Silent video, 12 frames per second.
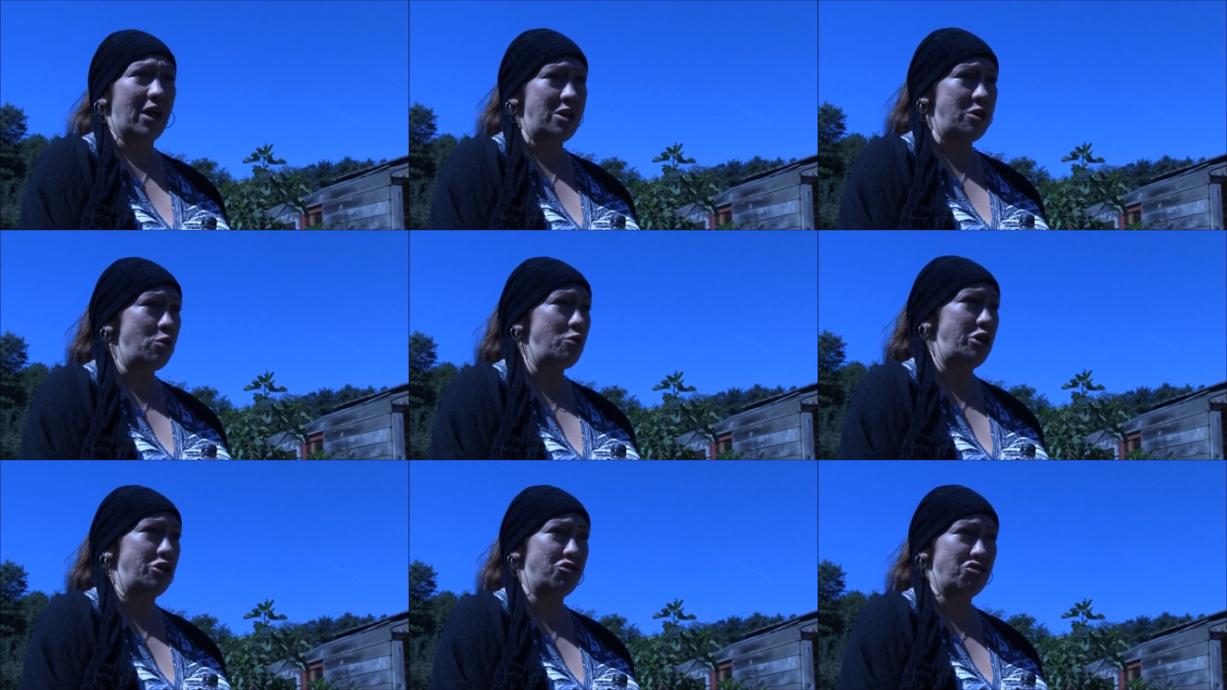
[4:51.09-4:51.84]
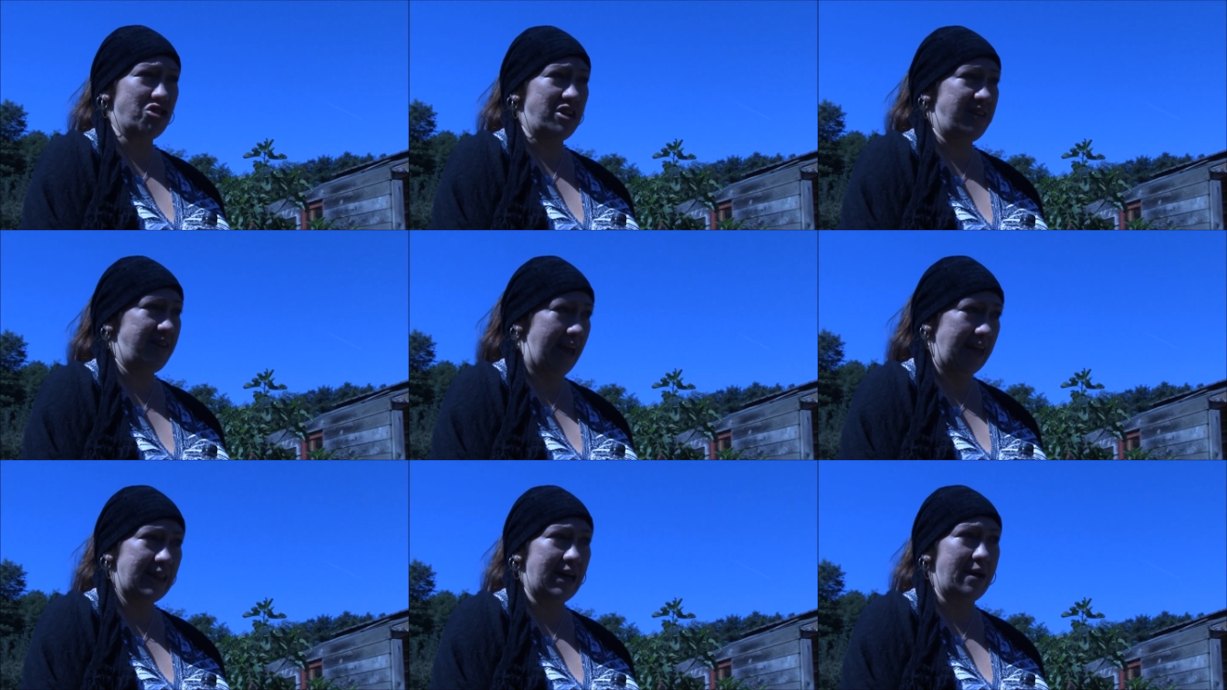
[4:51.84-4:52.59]
and know that you're just going to
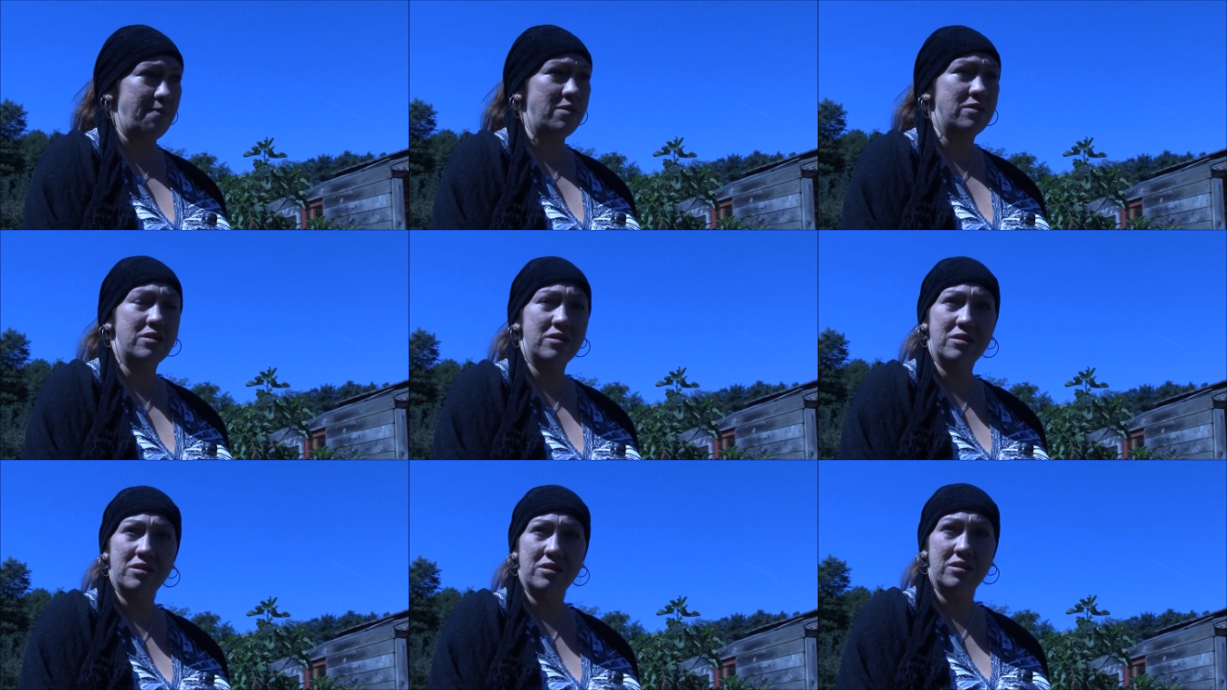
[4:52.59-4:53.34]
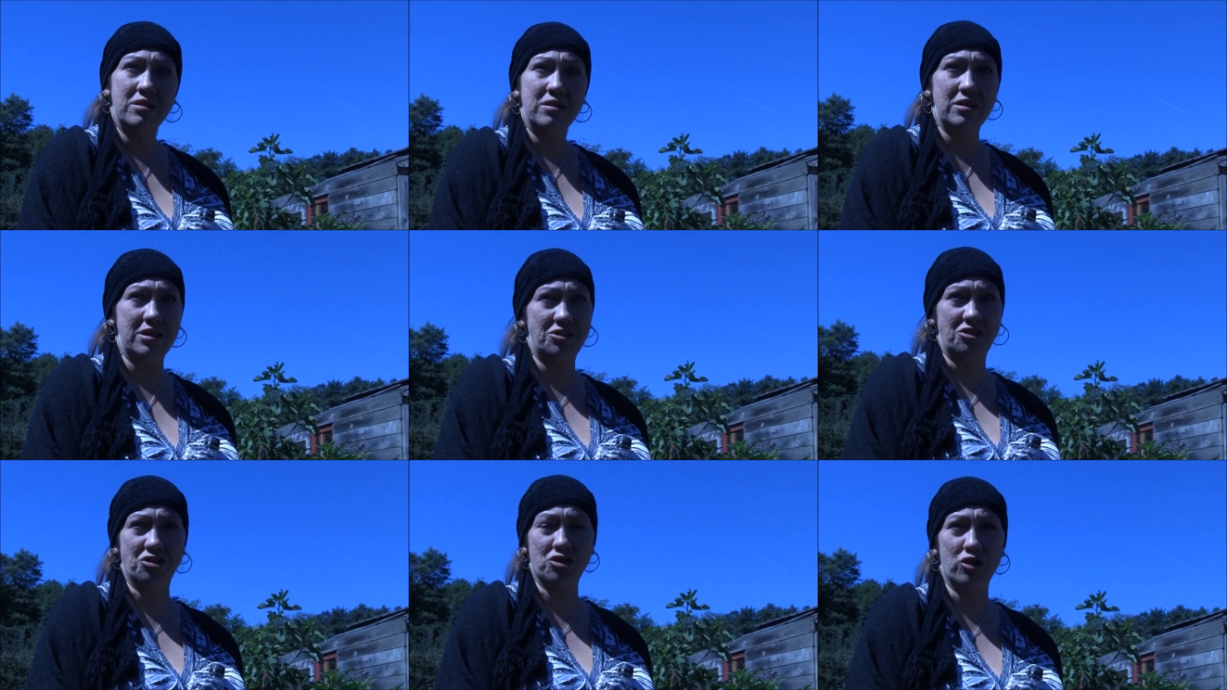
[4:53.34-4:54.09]
take them and
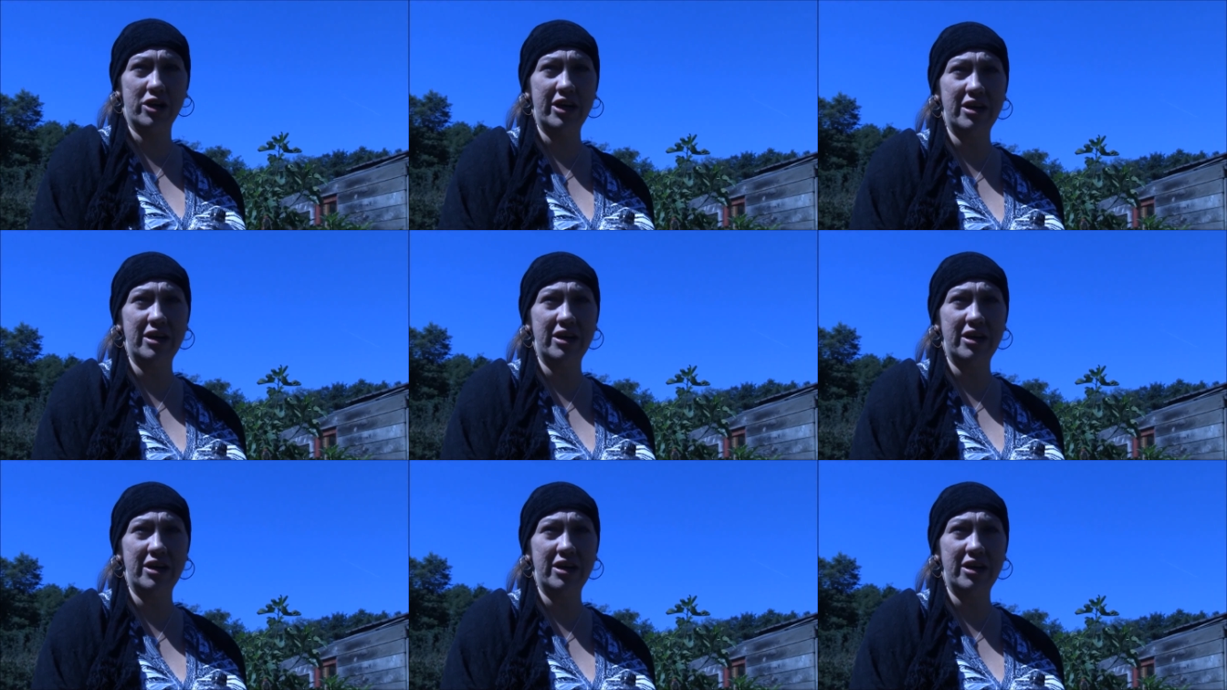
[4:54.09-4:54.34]
destroy